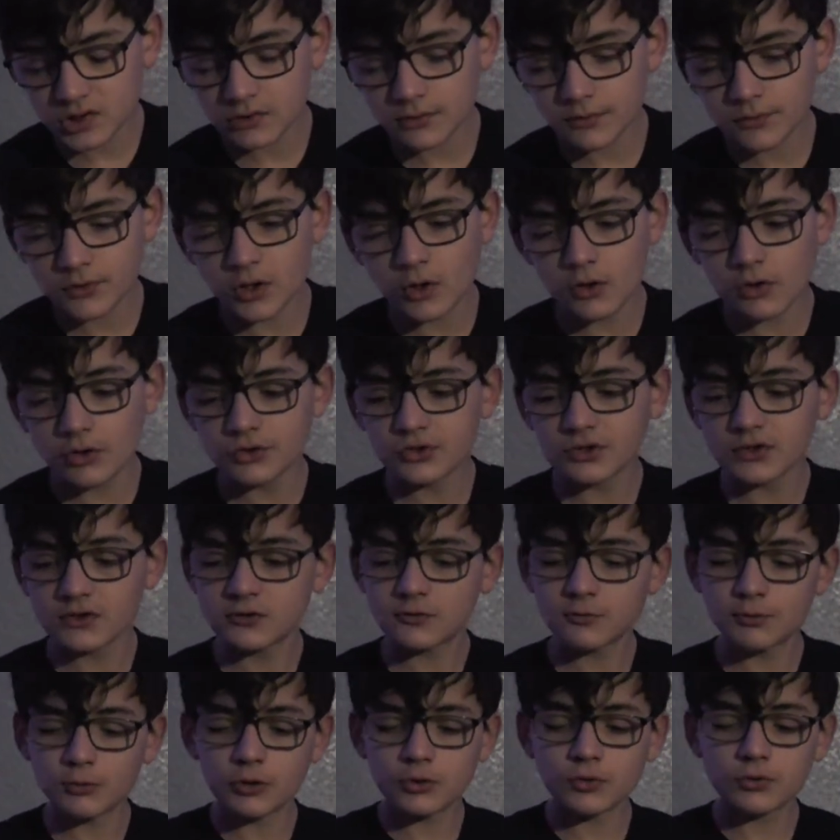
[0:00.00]
the
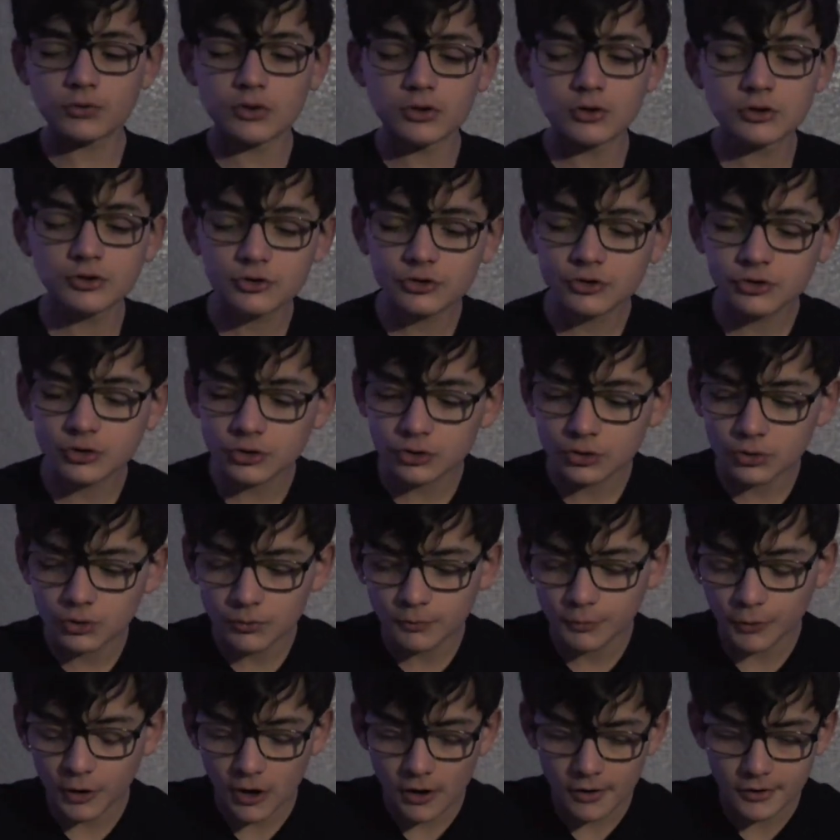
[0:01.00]
closest moon to
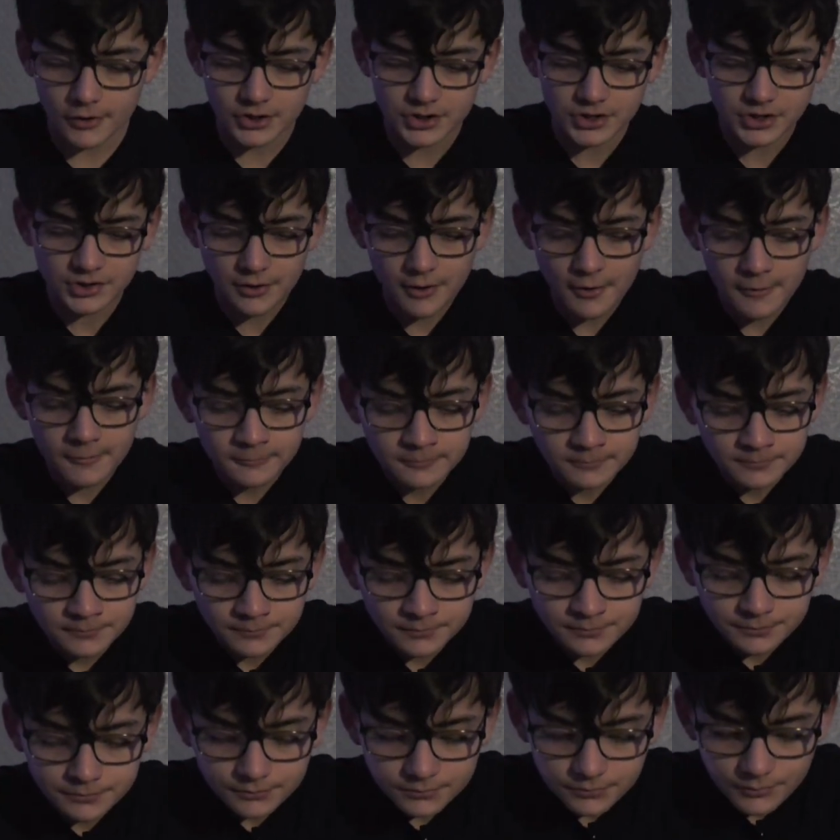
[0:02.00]
Mars,
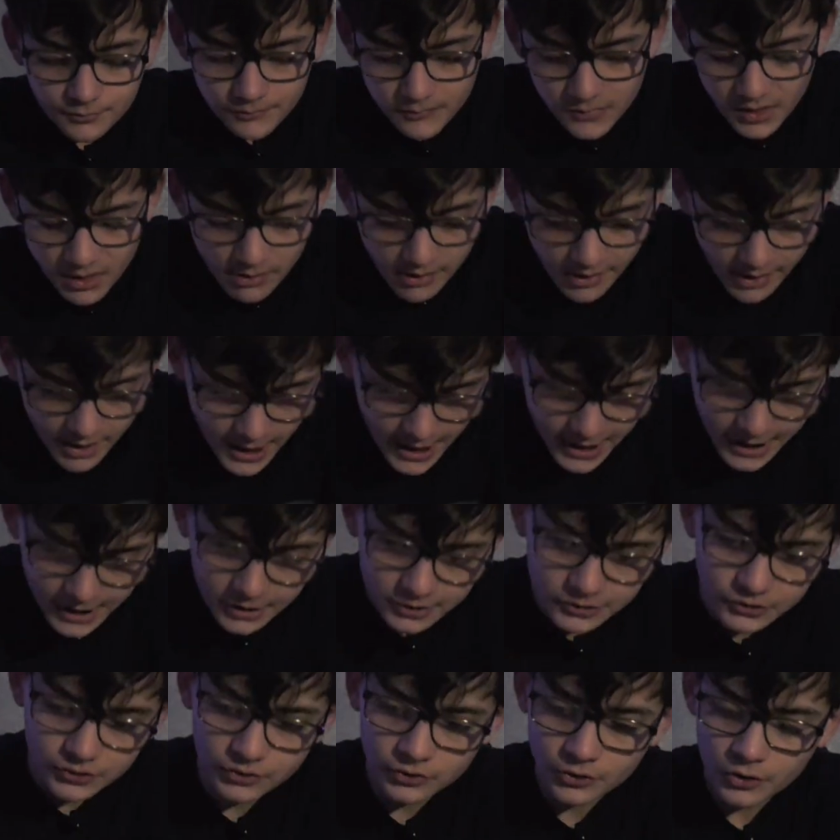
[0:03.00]

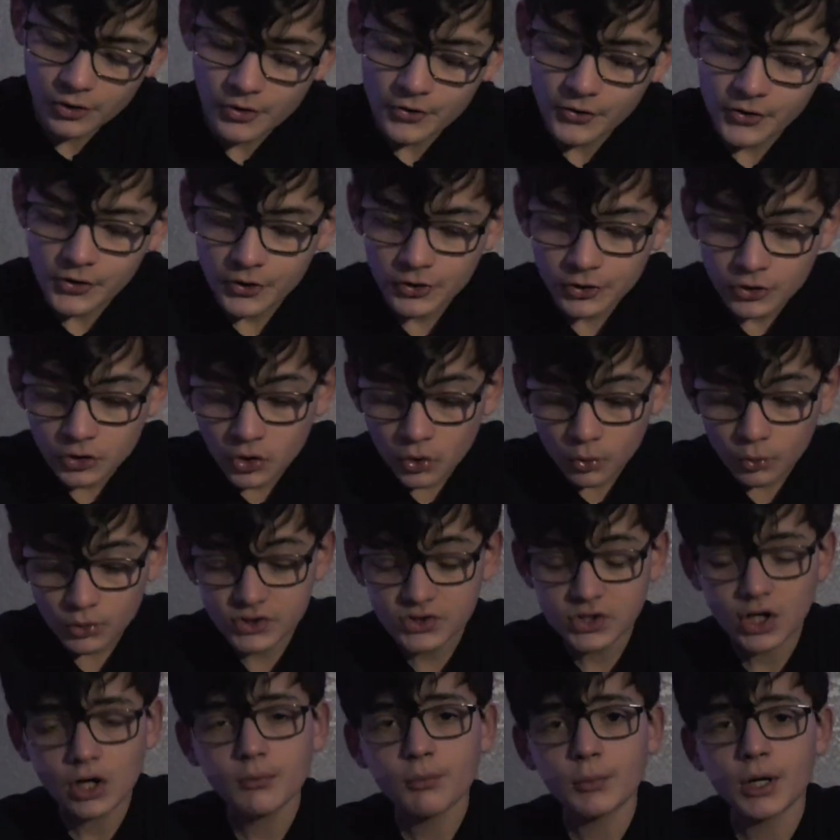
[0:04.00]
and we
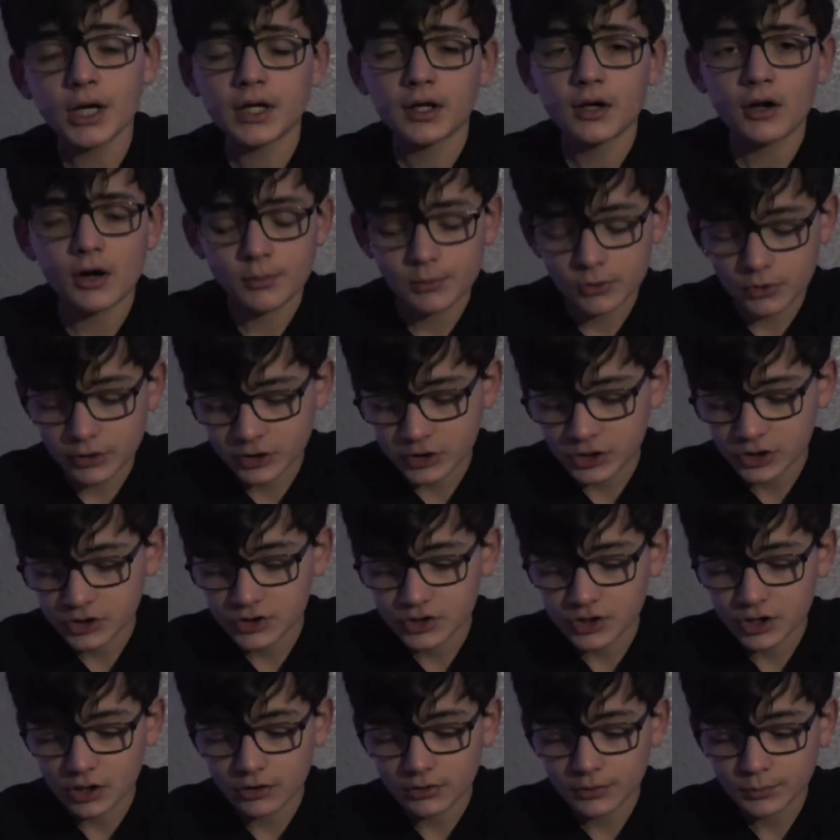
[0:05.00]
start mining operations
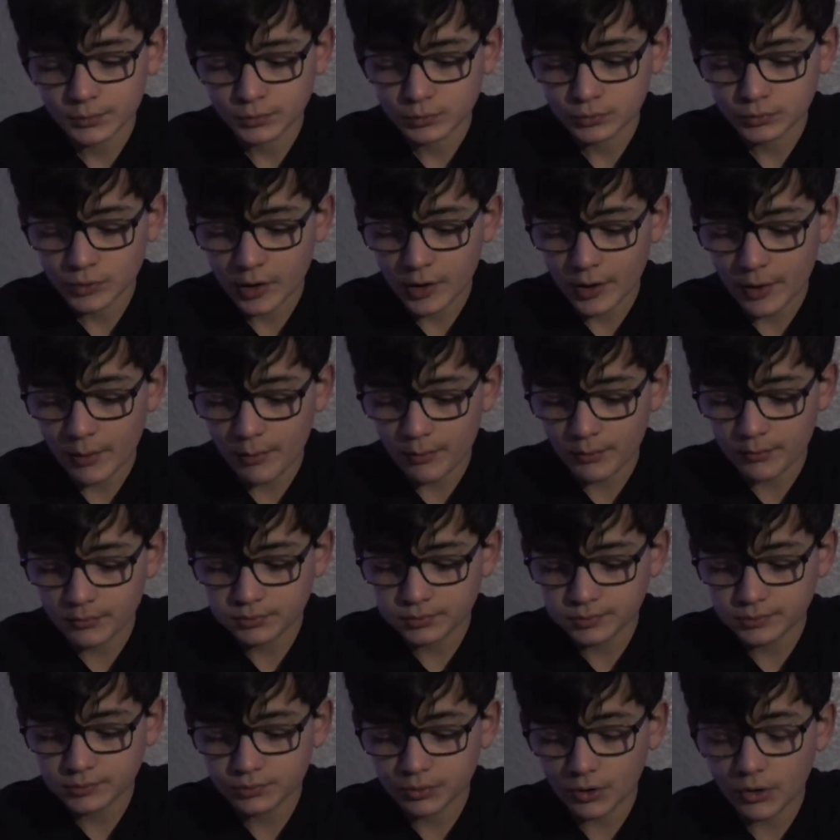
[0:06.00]
there. And,
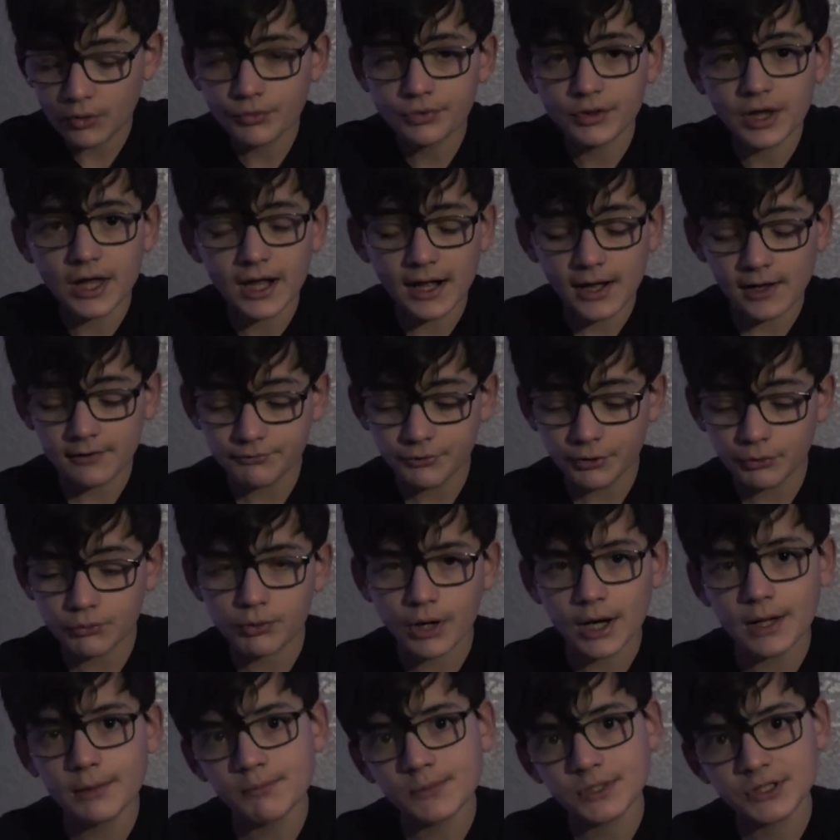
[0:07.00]
well, they have the
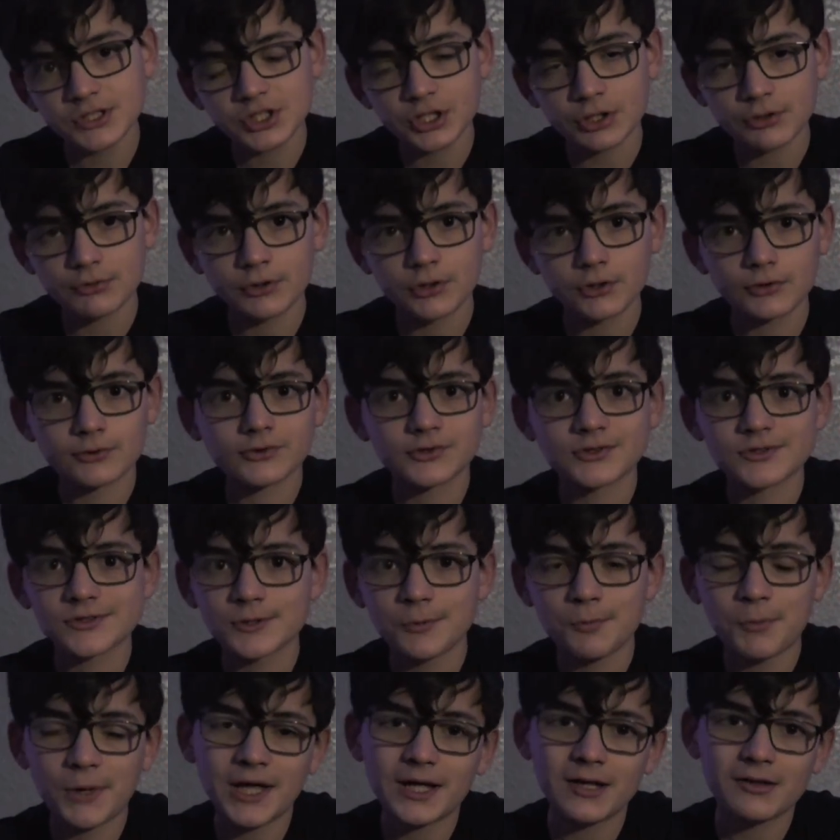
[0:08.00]
right materials to
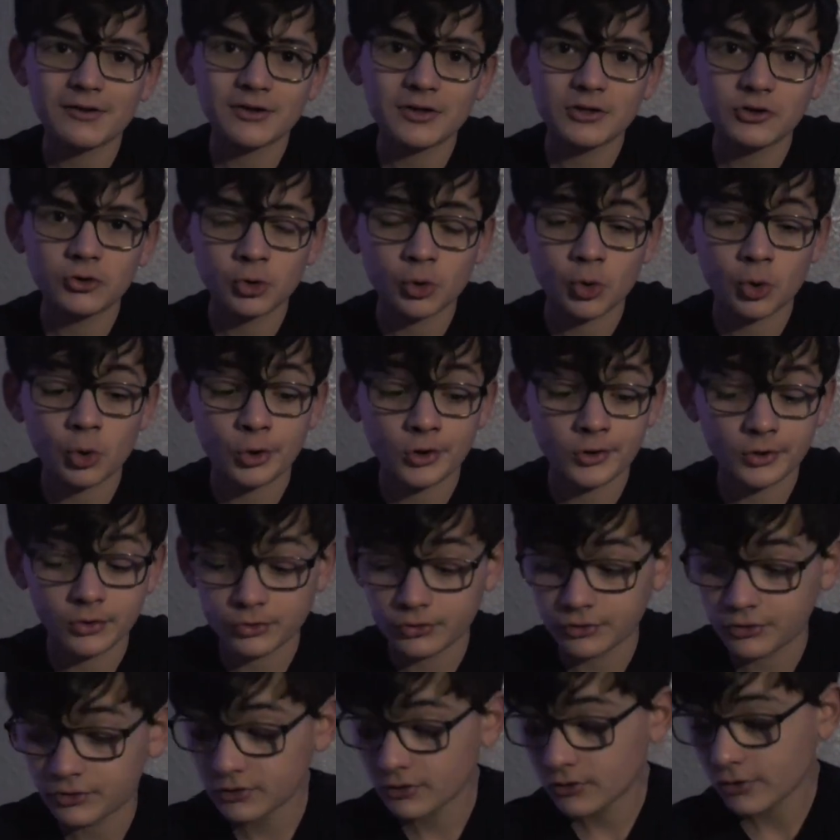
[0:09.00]
make these
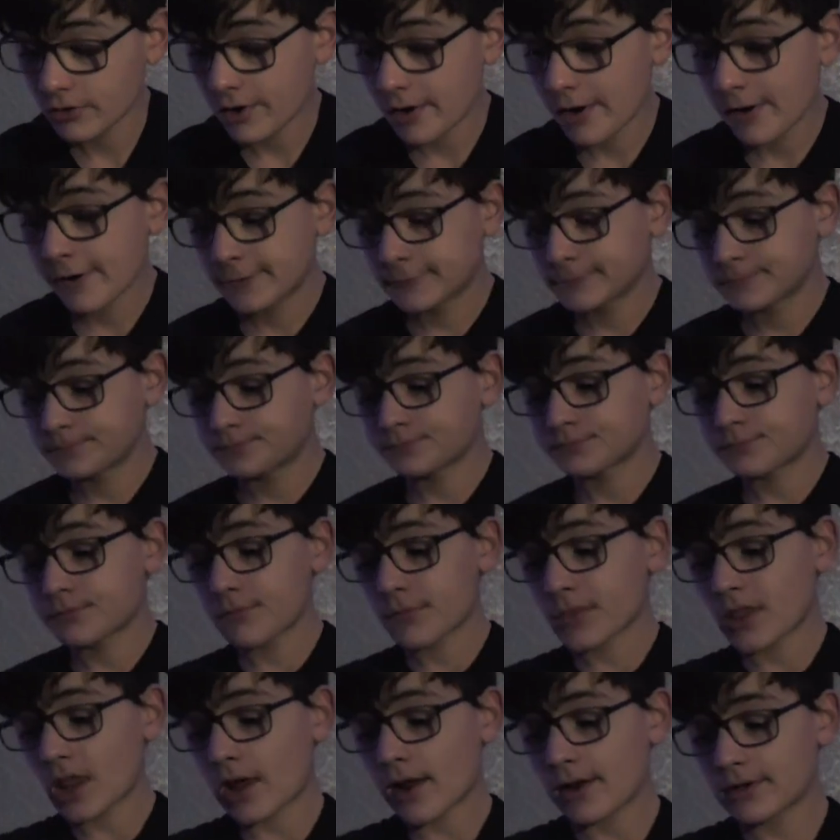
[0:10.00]
coils.
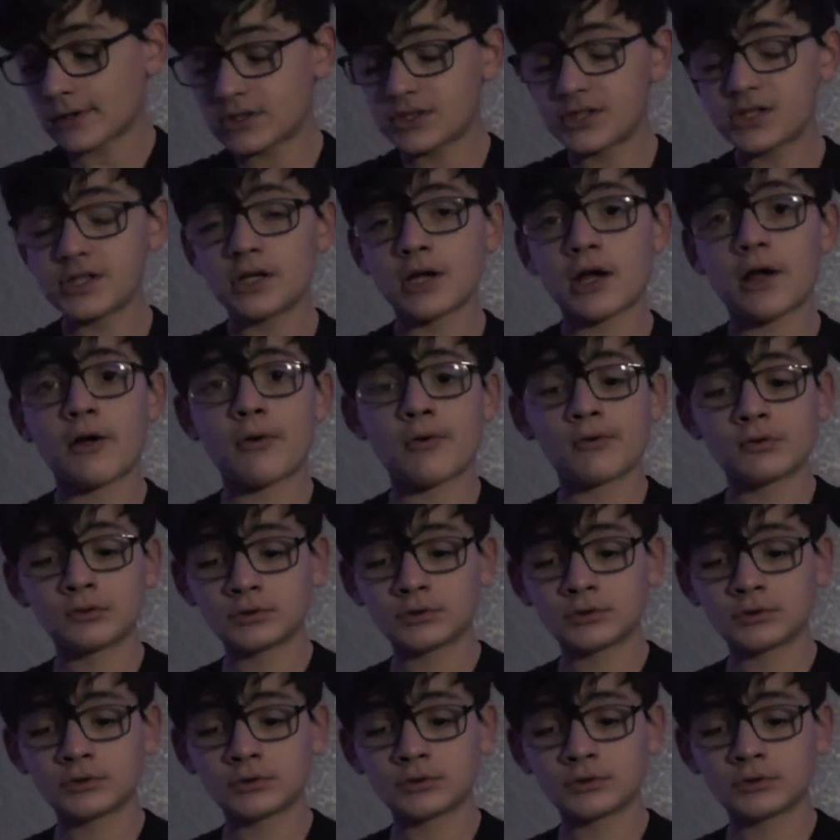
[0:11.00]
See now,